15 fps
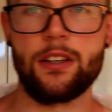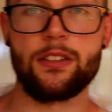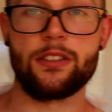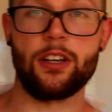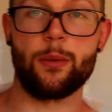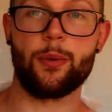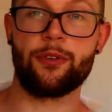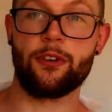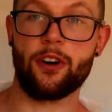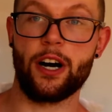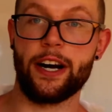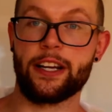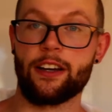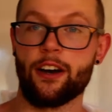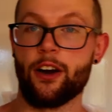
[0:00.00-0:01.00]
So
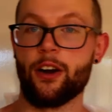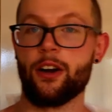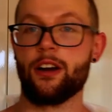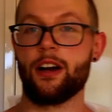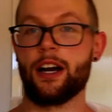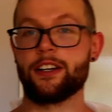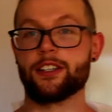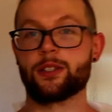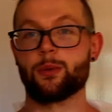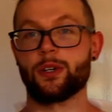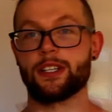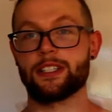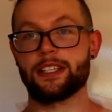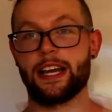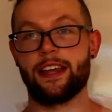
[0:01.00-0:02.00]
before I go, I just
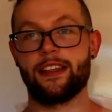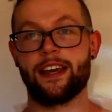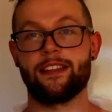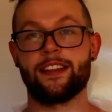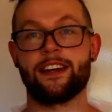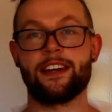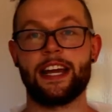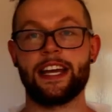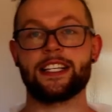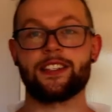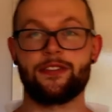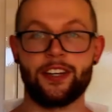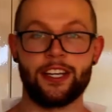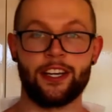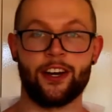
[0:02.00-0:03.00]
wanna say that the
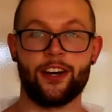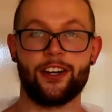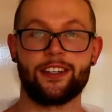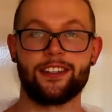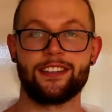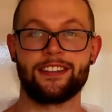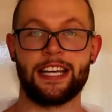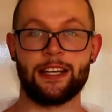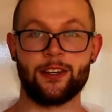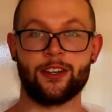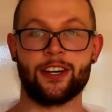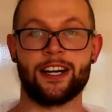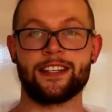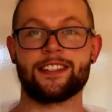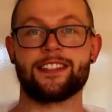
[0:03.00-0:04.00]
next video that you
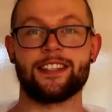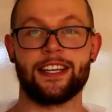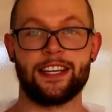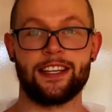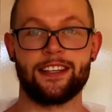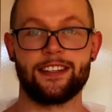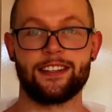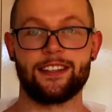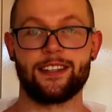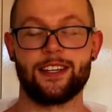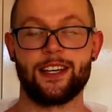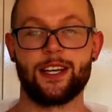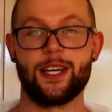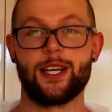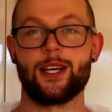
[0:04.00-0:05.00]
guys see
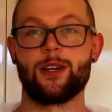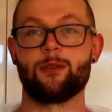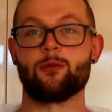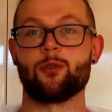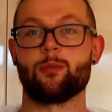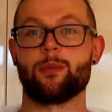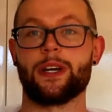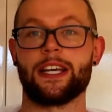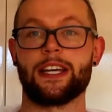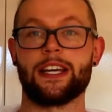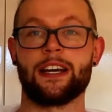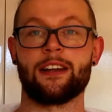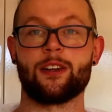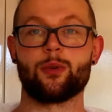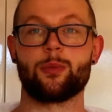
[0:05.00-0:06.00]
will be
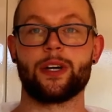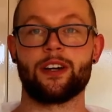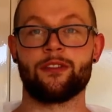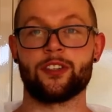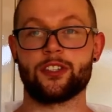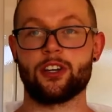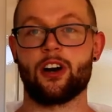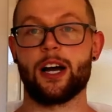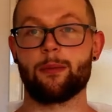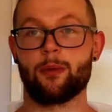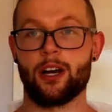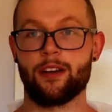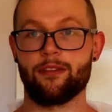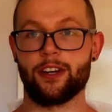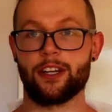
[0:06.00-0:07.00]
a little bit of a
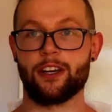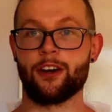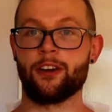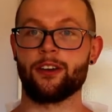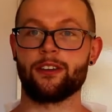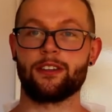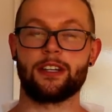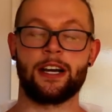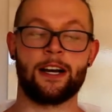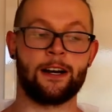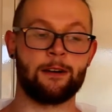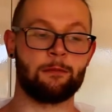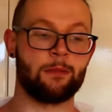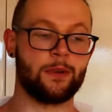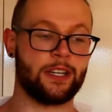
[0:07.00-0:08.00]
timeline video
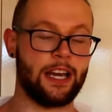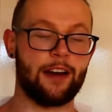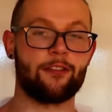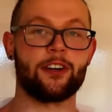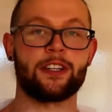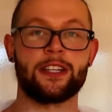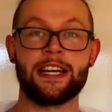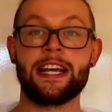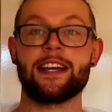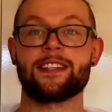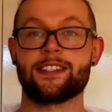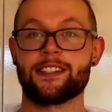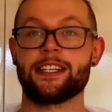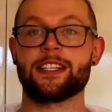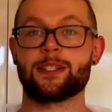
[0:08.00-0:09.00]
um, covering the
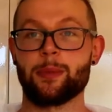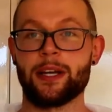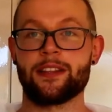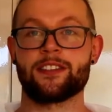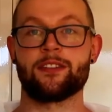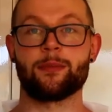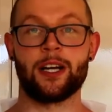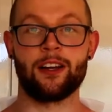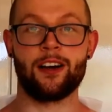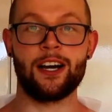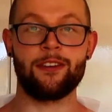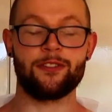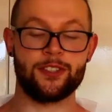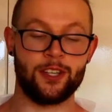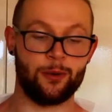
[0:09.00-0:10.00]
next six months of my
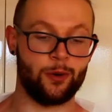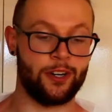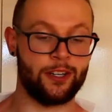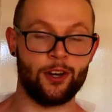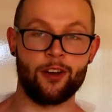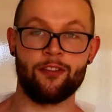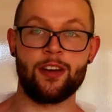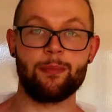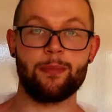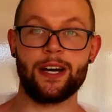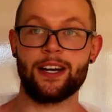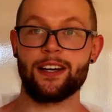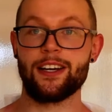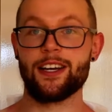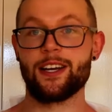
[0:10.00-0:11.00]
life. So we're in
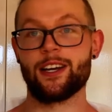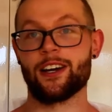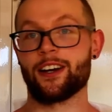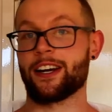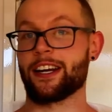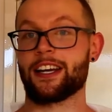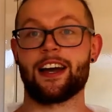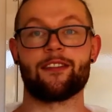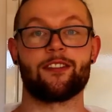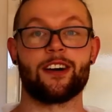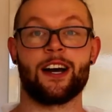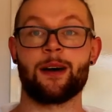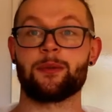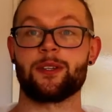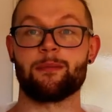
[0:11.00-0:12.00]
November. I'm going to cover
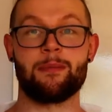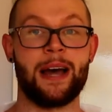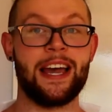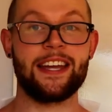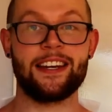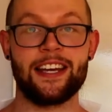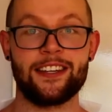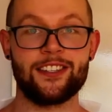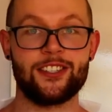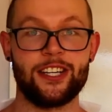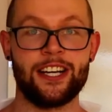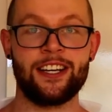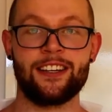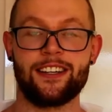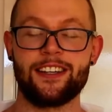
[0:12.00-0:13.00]
it up to May next
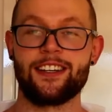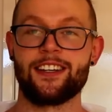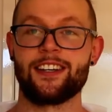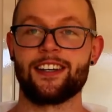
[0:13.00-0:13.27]
year.